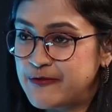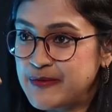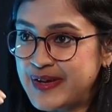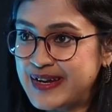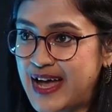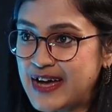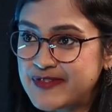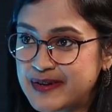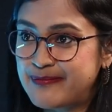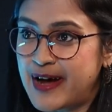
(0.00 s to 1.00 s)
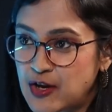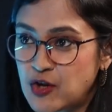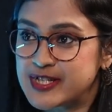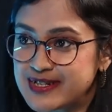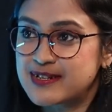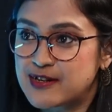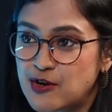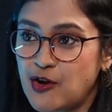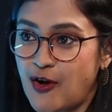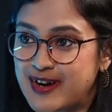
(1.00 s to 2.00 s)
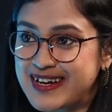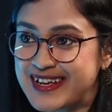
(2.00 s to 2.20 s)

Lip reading: Women have that biological clock